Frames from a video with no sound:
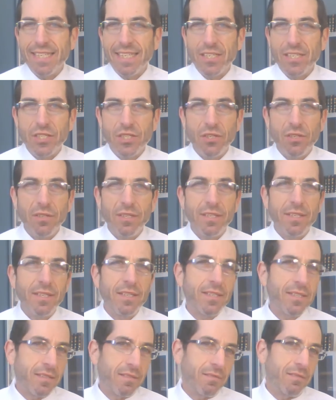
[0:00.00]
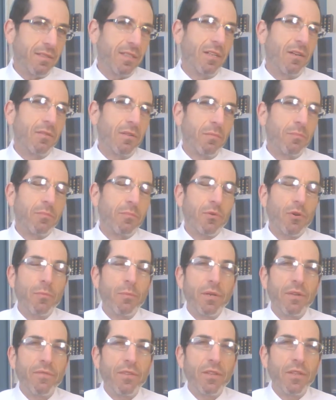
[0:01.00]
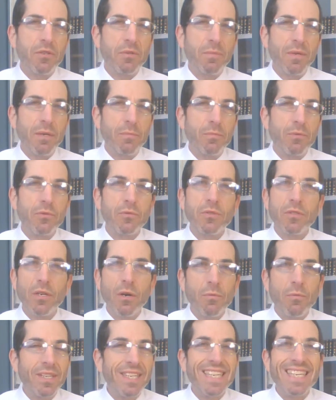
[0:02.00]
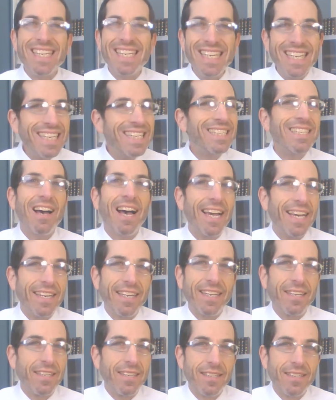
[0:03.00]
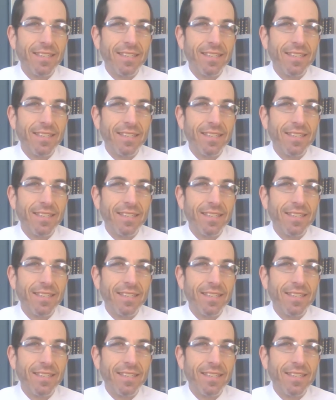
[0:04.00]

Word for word: and certainly it's you know appropriate for those people who don't need dieting,